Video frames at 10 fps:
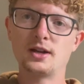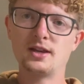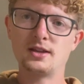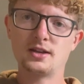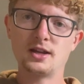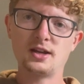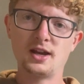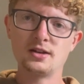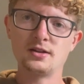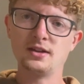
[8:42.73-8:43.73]
Get the
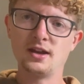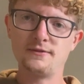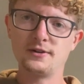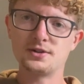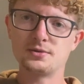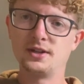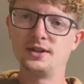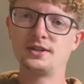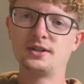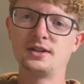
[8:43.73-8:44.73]
handle on that first
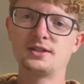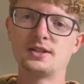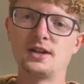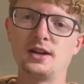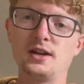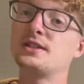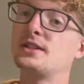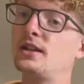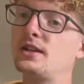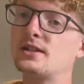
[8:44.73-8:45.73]
one. It's
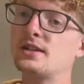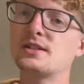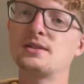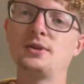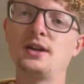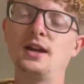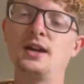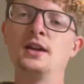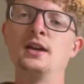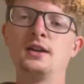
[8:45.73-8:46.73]
the easiest to play,
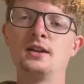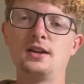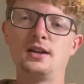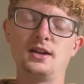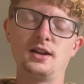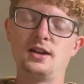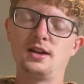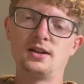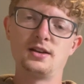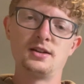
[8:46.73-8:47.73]

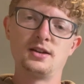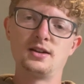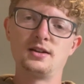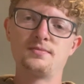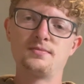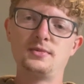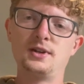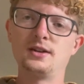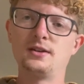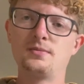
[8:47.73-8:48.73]
and
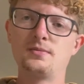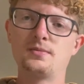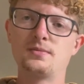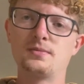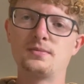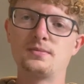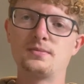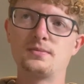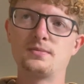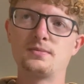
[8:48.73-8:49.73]
you know,
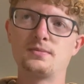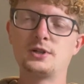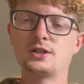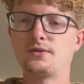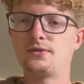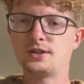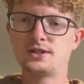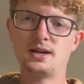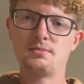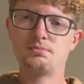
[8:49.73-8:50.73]
just the first
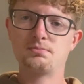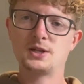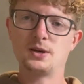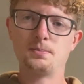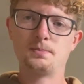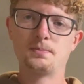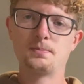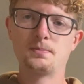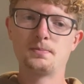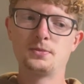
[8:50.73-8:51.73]
step. So
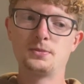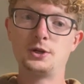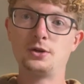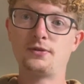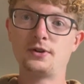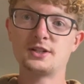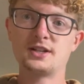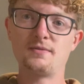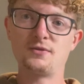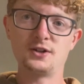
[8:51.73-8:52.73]
do the first
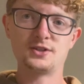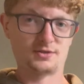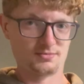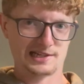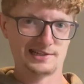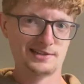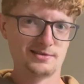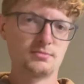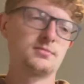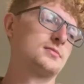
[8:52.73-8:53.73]
step first.
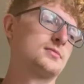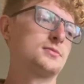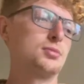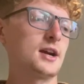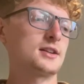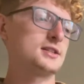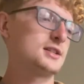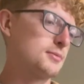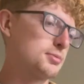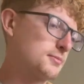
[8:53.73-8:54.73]
Practice tip.